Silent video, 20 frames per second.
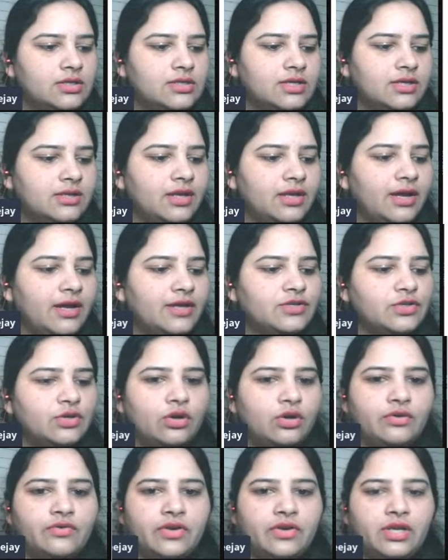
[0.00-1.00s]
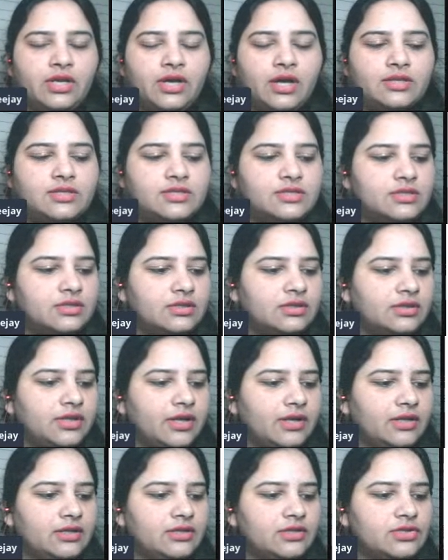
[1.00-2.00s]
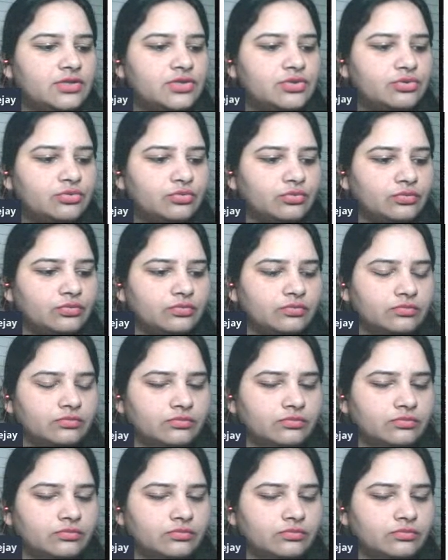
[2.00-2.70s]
Sada has already answered that it is true.